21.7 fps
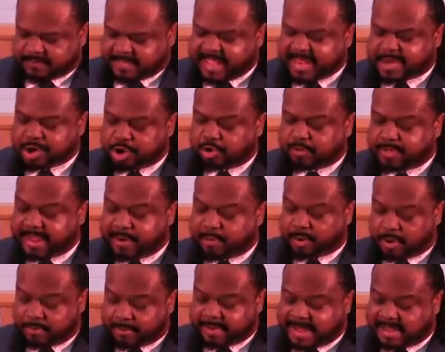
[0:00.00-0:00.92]
They knew they
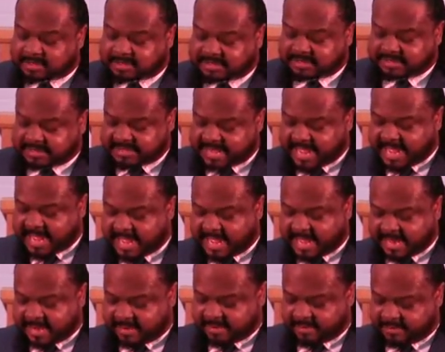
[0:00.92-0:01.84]
were about to
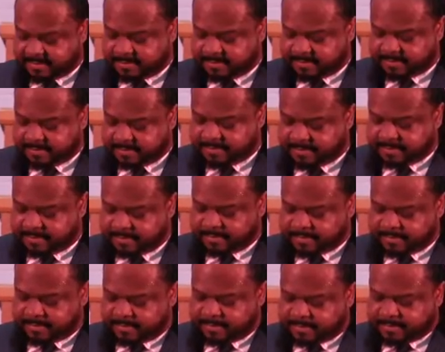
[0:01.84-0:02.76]
die.
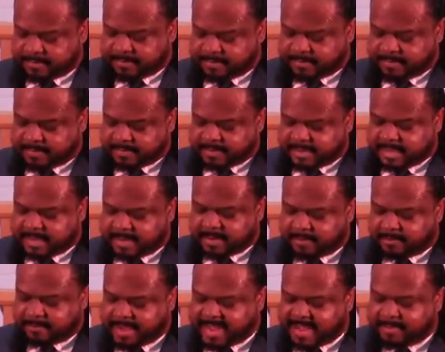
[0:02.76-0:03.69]
And
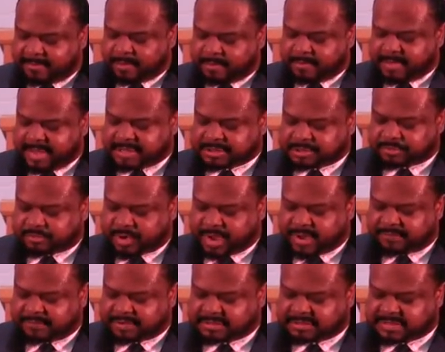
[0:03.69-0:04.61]
the Bible makes
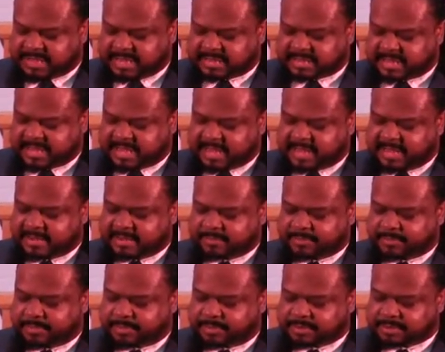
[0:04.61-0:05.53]
reference that
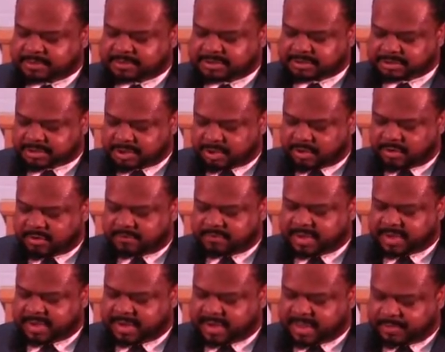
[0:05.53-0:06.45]
they
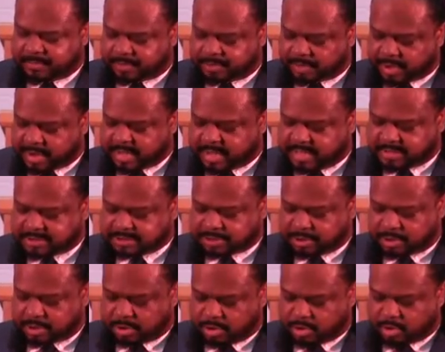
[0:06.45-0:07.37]
served and they praised
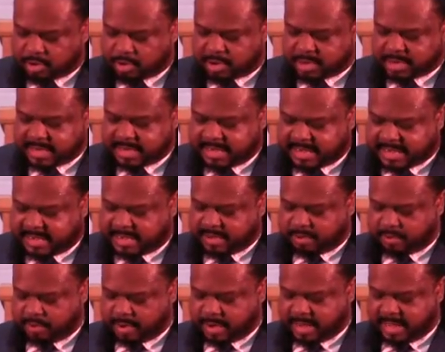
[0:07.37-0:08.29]
the Lord
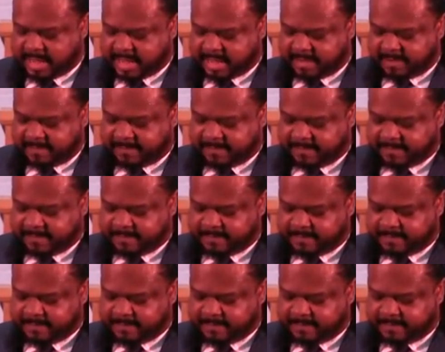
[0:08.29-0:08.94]
anyway.